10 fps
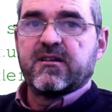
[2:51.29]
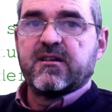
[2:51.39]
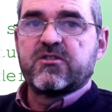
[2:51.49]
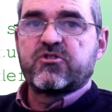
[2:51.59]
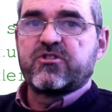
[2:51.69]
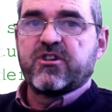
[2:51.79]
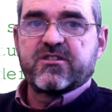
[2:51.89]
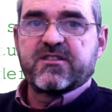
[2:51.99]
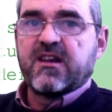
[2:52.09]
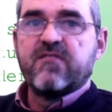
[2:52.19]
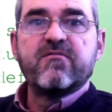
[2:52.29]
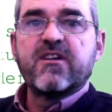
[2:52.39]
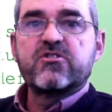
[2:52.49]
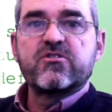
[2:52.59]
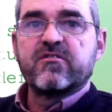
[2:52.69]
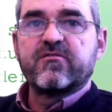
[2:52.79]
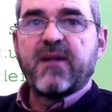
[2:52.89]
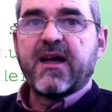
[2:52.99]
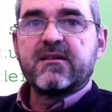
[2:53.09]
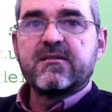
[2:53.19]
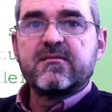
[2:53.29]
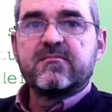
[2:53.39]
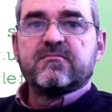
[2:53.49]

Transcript: It's just an invention of mine